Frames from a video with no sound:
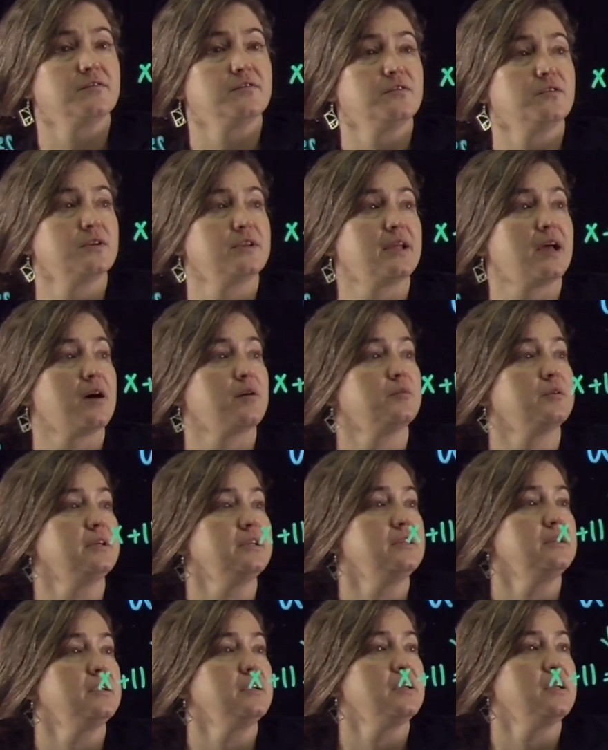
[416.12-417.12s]
for that
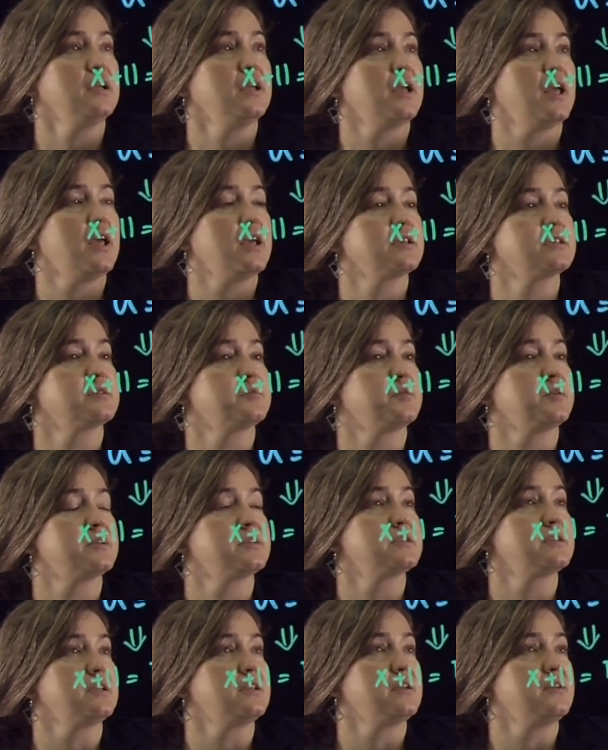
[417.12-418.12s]
one, x
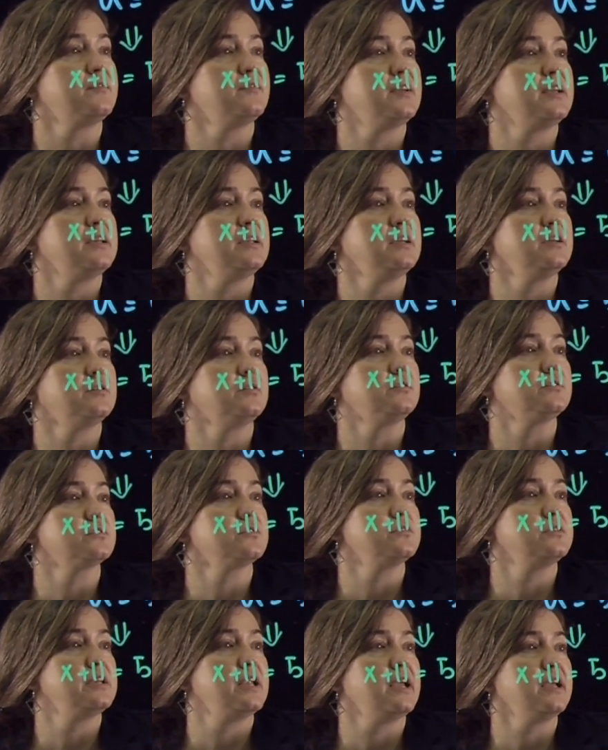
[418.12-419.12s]
plus 11 equal
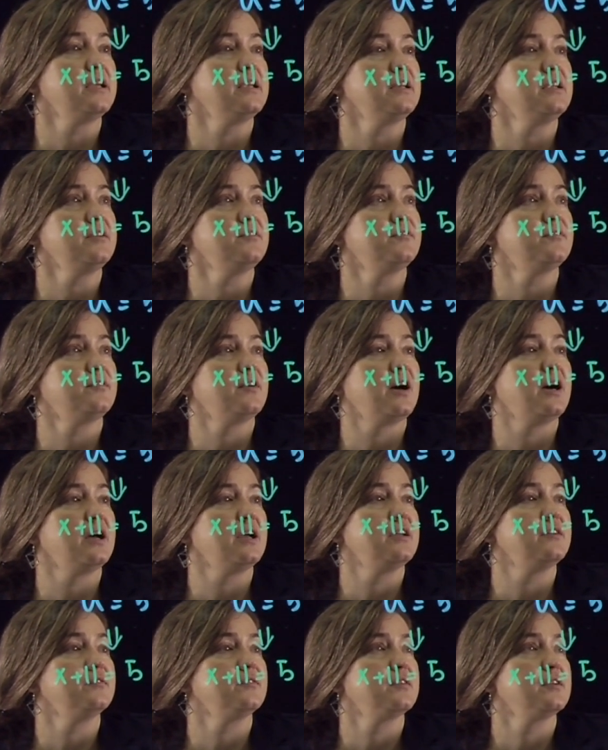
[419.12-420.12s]
to negative
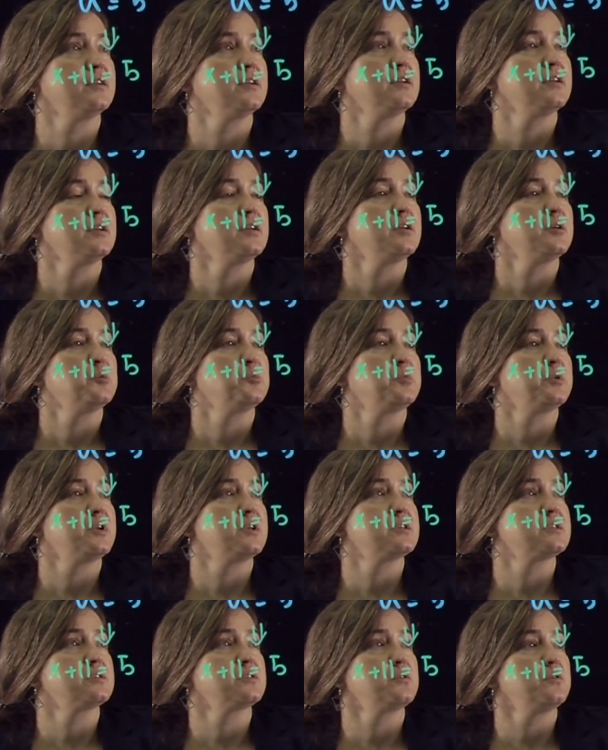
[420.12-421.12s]
5
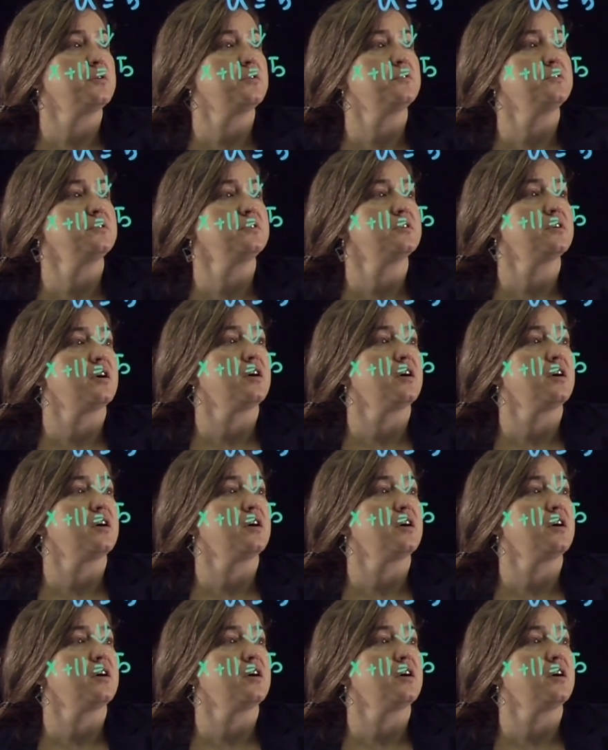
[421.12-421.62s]
plus square root